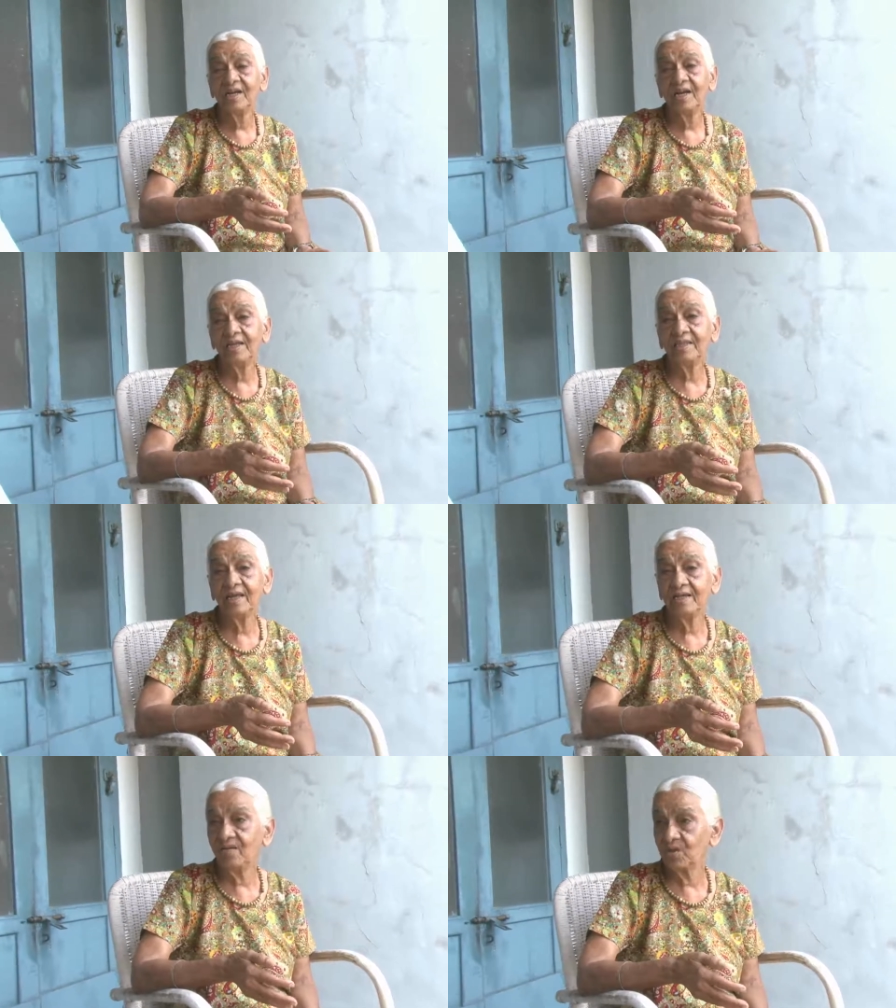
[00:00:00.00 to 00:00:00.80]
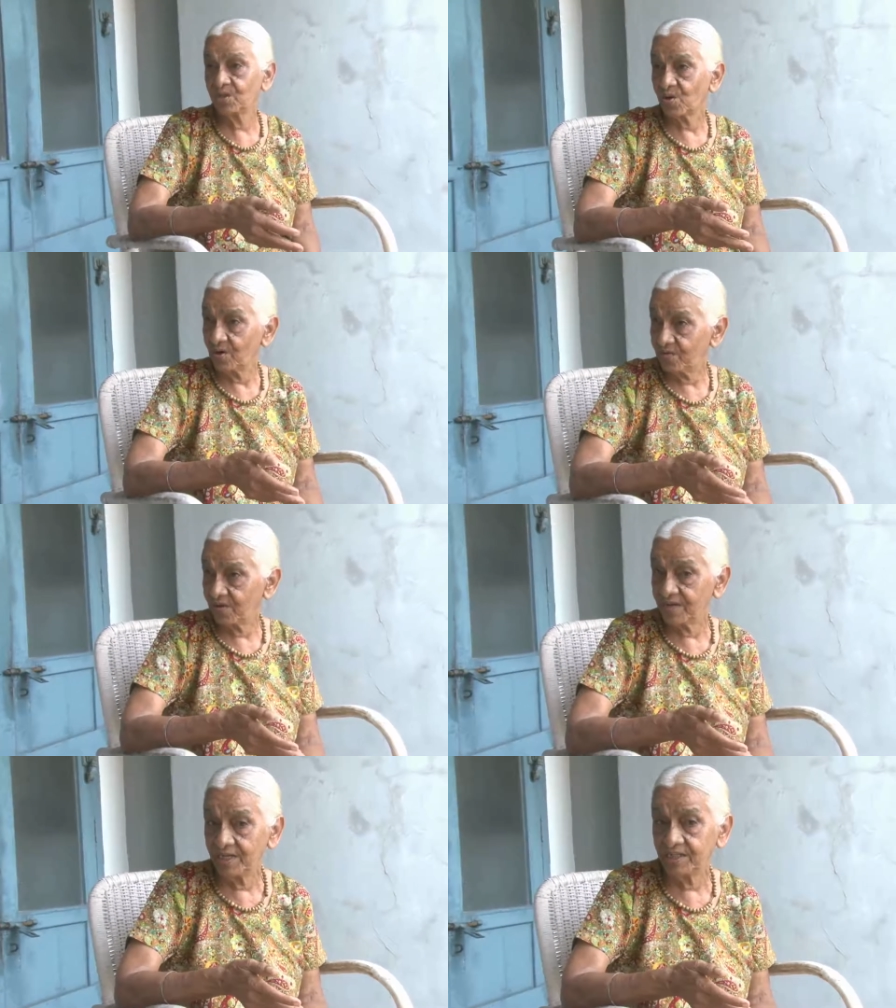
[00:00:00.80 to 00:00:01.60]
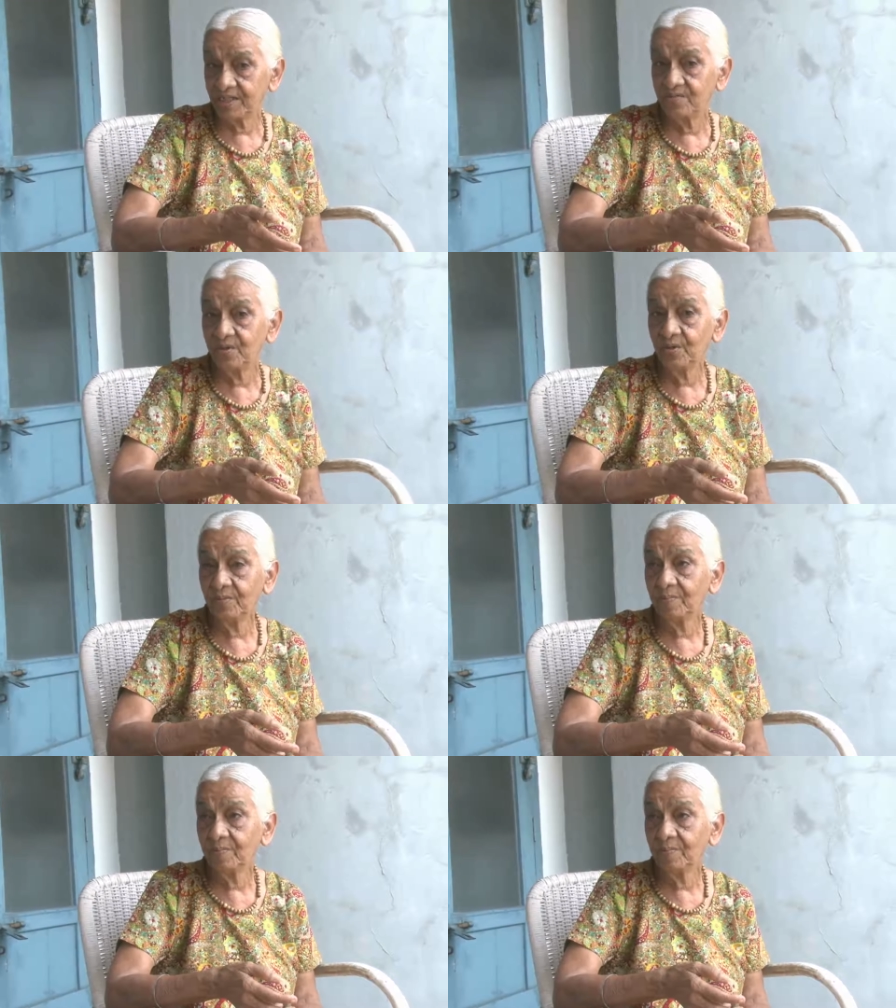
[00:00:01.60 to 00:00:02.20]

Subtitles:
And then I was called for interview.